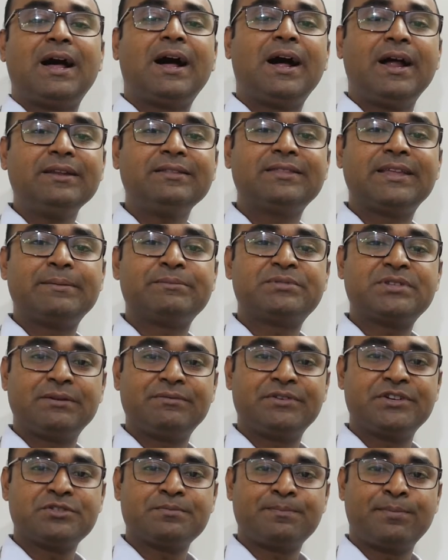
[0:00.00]
are
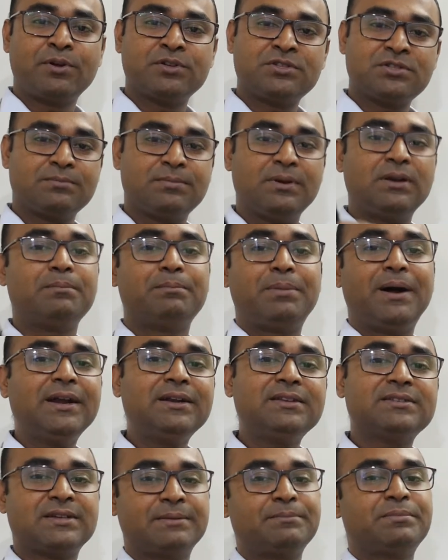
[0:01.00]
themselves responsible,
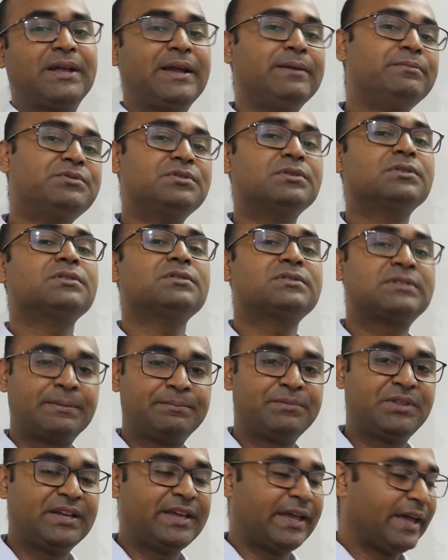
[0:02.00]
but sometimes
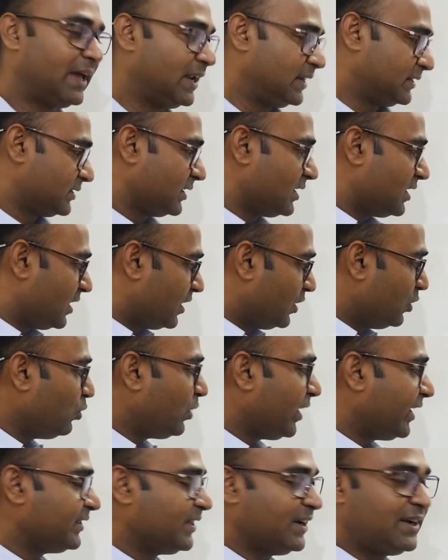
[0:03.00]
something else.
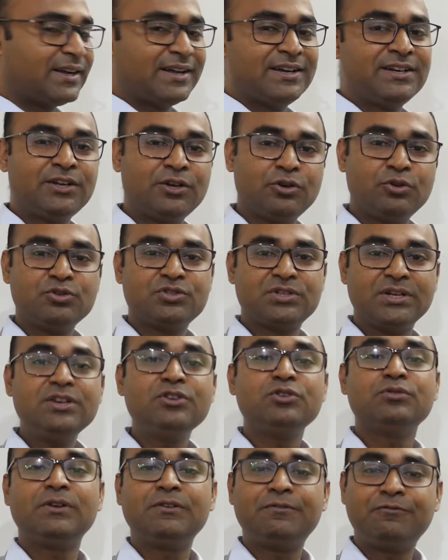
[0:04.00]
Look at the conclusion,
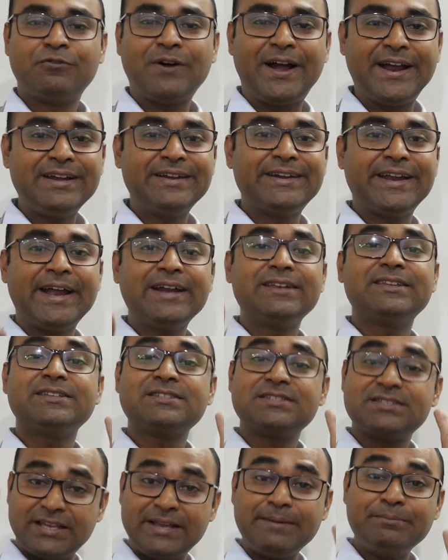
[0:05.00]
you will find that the
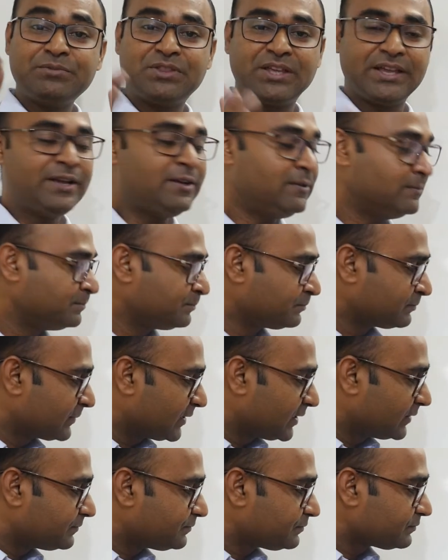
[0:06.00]
same thing
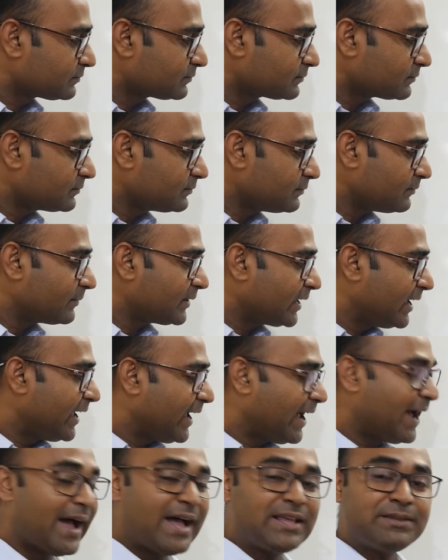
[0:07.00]

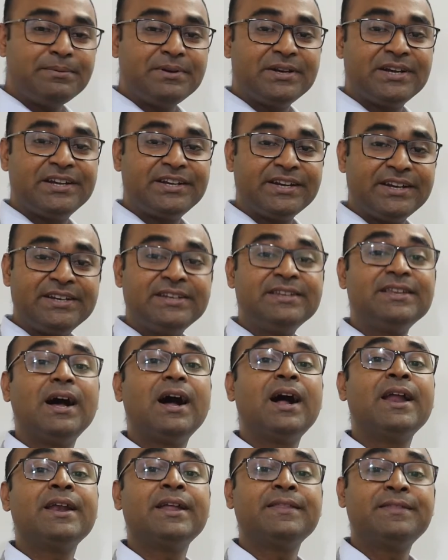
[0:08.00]
has been written in
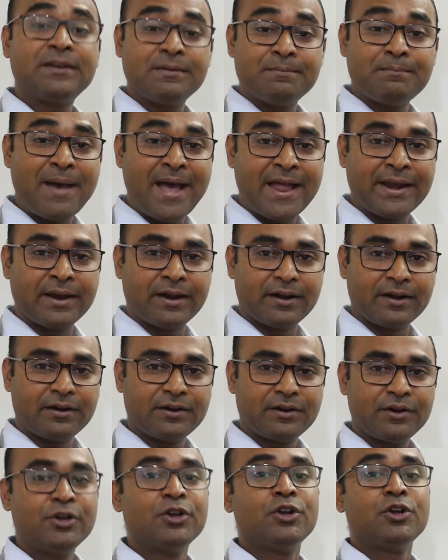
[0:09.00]
another manner.
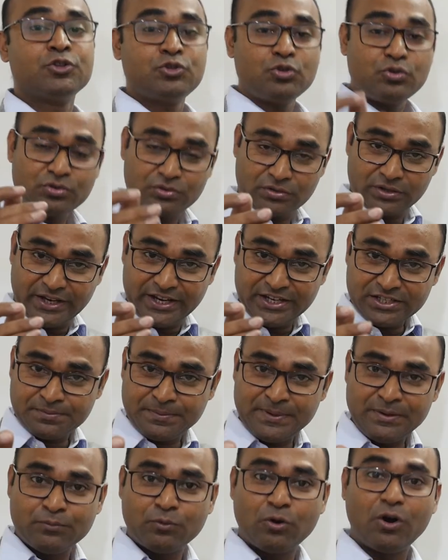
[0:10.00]
So it's
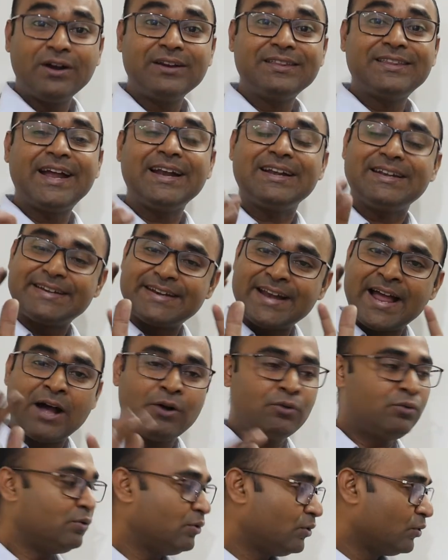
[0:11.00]
been what, that
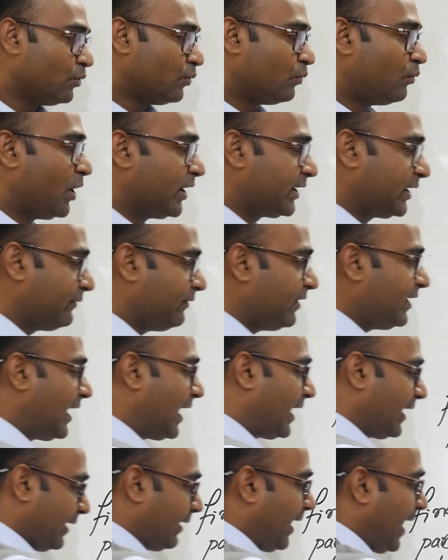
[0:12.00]
now whatever,
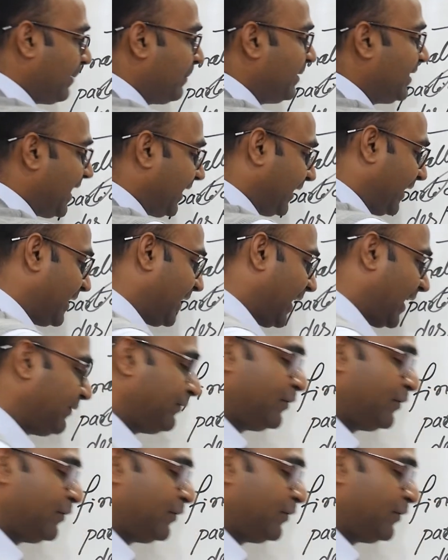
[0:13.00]
I can add